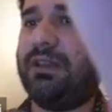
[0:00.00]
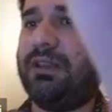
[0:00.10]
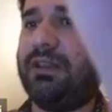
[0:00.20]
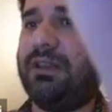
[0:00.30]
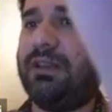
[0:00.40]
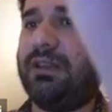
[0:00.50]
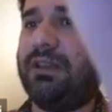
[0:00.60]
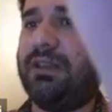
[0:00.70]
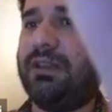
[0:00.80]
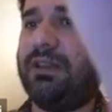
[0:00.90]
Point
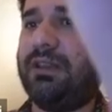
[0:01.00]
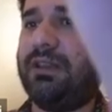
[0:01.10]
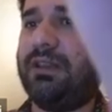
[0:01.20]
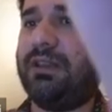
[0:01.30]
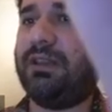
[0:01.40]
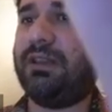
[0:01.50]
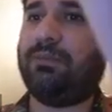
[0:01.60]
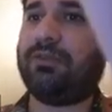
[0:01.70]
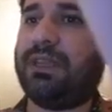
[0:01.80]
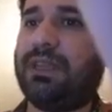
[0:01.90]
D, we
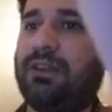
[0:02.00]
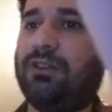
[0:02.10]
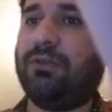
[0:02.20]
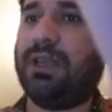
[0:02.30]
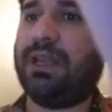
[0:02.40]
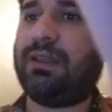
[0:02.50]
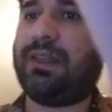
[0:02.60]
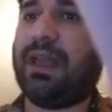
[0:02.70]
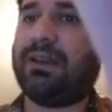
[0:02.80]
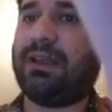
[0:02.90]
cannot do exactly at
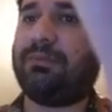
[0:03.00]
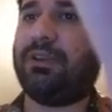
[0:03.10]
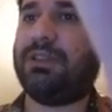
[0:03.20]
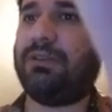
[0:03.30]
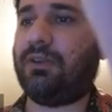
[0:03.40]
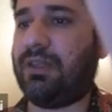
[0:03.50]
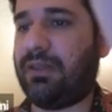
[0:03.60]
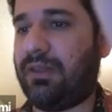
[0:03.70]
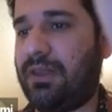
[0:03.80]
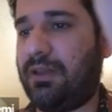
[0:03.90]
point D because that's a
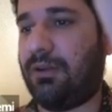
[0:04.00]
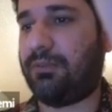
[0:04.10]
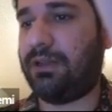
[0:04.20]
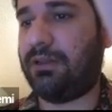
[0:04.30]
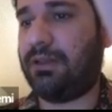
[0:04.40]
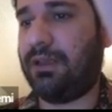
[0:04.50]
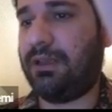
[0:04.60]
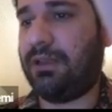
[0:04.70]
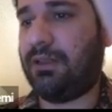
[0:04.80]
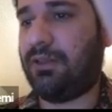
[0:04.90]
singular point.
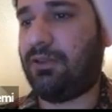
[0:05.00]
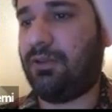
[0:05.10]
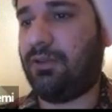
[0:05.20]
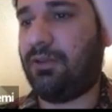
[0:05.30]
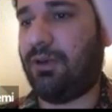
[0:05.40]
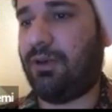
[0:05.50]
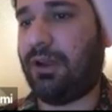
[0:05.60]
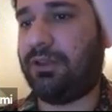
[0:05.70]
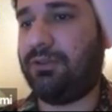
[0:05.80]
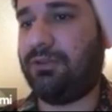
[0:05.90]
So what I
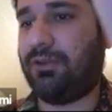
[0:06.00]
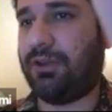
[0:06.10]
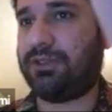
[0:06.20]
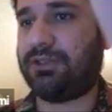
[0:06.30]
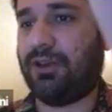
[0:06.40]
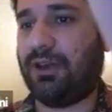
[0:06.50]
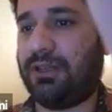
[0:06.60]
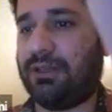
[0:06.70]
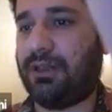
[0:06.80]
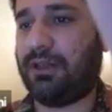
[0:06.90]
do, I just cut
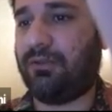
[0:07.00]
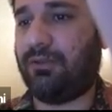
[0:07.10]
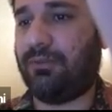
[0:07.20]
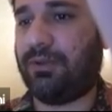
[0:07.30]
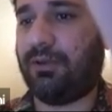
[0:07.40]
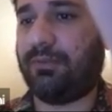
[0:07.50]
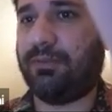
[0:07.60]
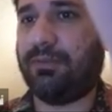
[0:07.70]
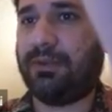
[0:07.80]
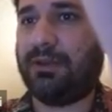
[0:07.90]
it. Let's open up,
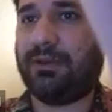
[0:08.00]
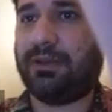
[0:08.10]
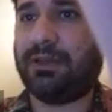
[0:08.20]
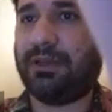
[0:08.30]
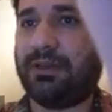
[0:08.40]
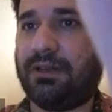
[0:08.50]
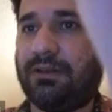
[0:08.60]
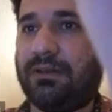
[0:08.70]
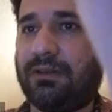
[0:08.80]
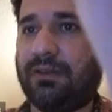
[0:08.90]
clean
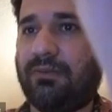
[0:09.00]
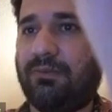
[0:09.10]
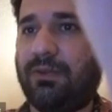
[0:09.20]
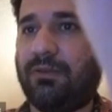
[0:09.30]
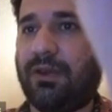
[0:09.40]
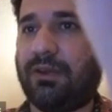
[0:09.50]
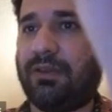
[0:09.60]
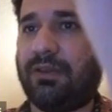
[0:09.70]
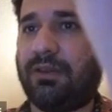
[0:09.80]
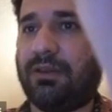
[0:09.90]
this blue lines
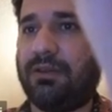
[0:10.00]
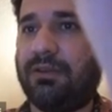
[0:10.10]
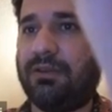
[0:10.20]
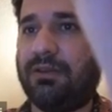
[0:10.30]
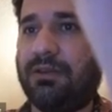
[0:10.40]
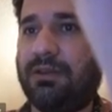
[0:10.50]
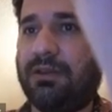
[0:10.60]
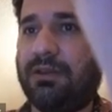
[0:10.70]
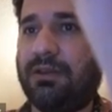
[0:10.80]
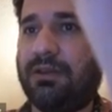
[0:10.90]
here.
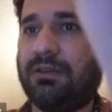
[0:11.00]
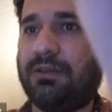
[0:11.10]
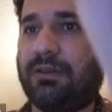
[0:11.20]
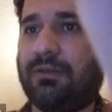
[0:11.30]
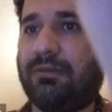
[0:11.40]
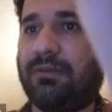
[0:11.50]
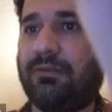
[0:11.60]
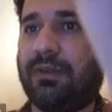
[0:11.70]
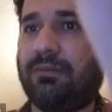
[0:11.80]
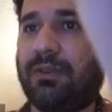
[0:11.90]
It could be
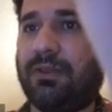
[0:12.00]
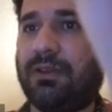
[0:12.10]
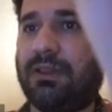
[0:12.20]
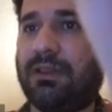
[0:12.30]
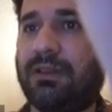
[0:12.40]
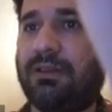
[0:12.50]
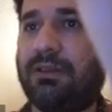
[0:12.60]
very misleading.